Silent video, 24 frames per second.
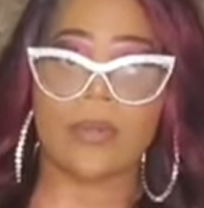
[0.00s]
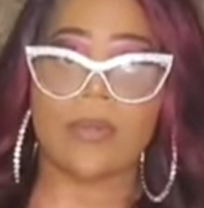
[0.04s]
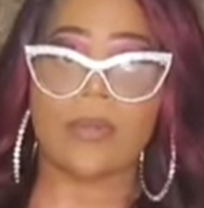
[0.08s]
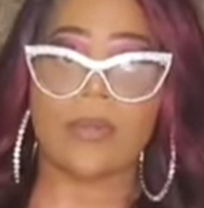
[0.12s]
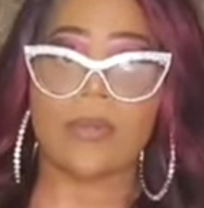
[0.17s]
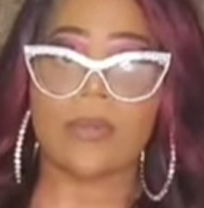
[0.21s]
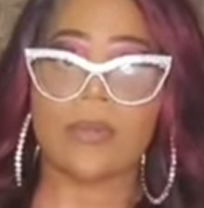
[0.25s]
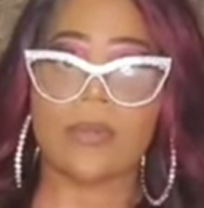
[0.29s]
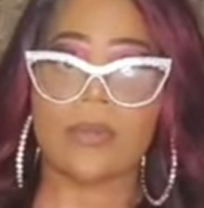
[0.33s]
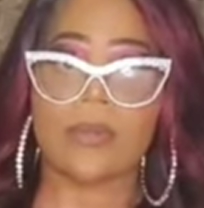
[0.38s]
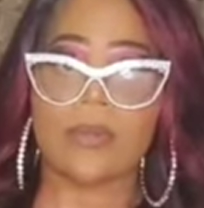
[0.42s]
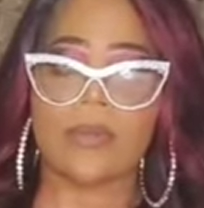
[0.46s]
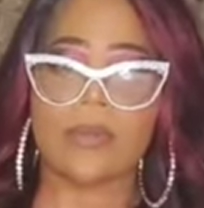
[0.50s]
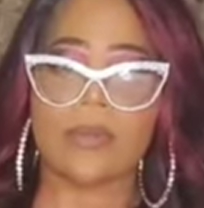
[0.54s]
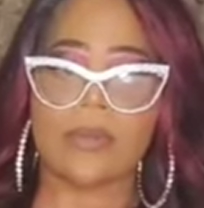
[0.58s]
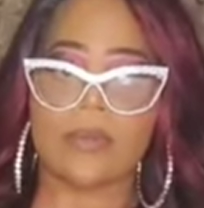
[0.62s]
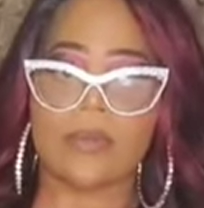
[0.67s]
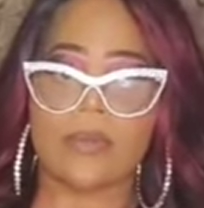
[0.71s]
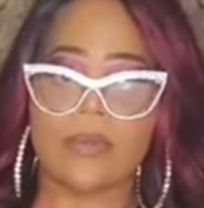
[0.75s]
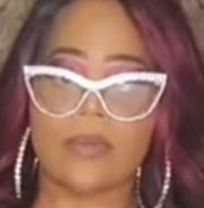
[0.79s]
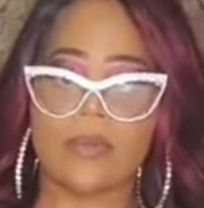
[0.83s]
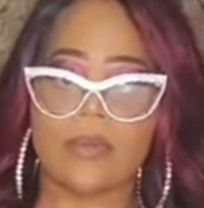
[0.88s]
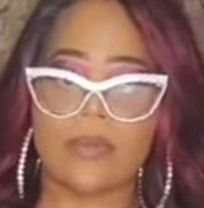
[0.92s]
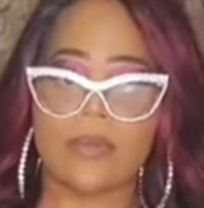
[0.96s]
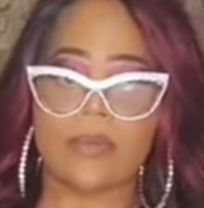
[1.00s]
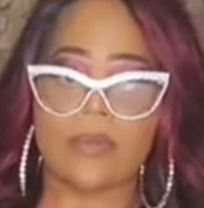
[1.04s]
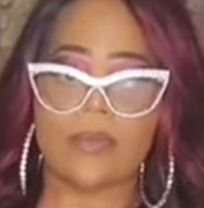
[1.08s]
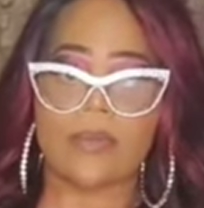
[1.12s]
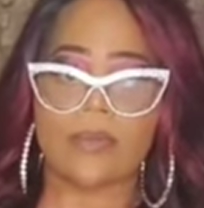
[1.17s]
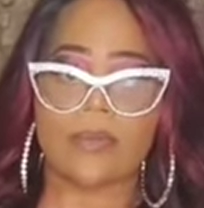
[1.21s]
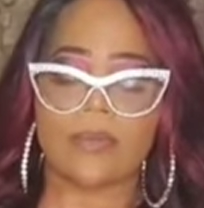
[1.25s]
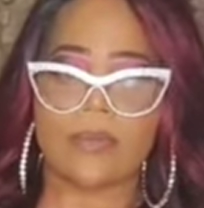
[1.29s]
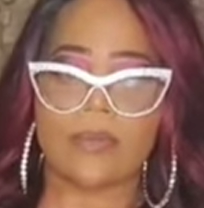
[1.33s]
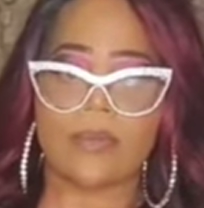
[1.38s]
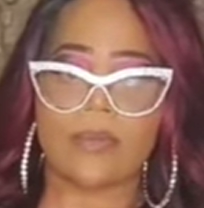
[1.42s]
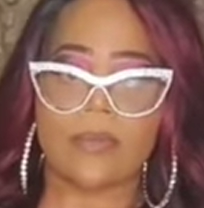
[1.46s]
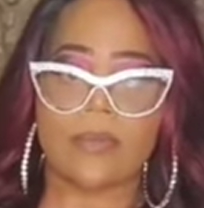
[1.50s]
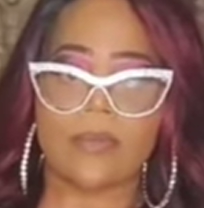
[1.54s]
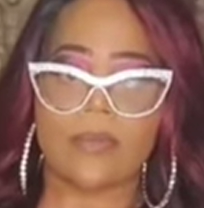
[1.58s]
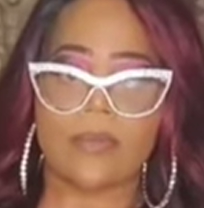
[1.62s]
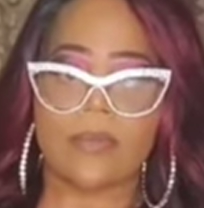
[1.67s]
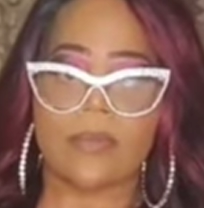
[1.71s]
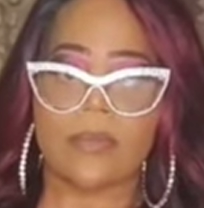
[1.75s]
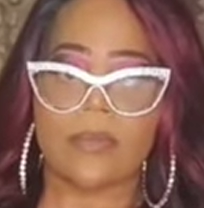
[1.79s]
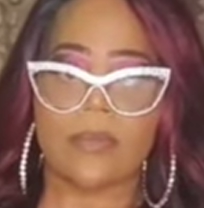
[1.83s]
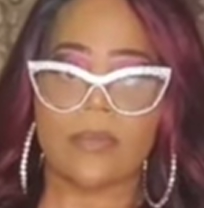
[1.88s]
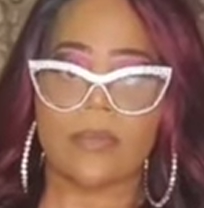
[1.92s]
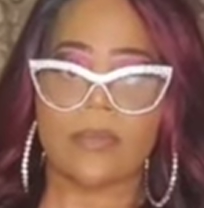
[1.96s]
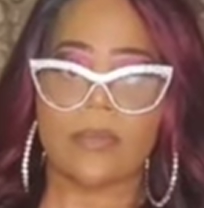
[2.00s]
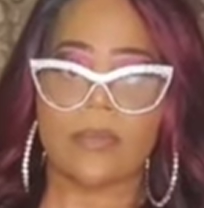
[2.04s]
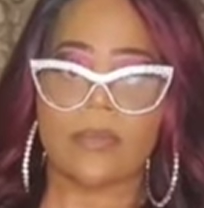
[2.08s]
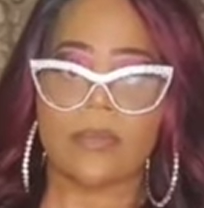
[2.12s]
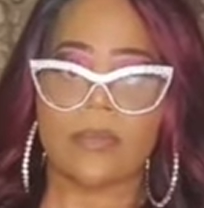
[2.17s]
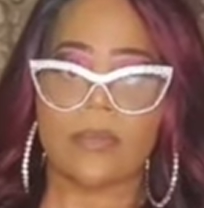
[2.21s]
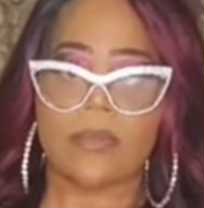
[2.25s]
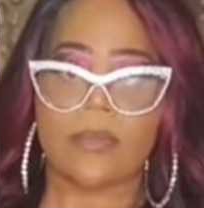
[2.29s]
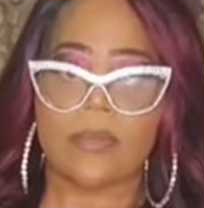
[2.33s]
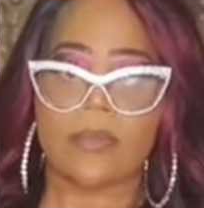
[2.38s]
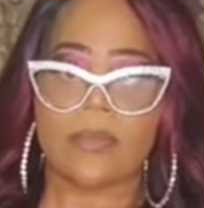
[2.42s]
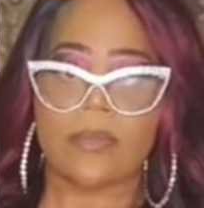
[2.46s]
(silence)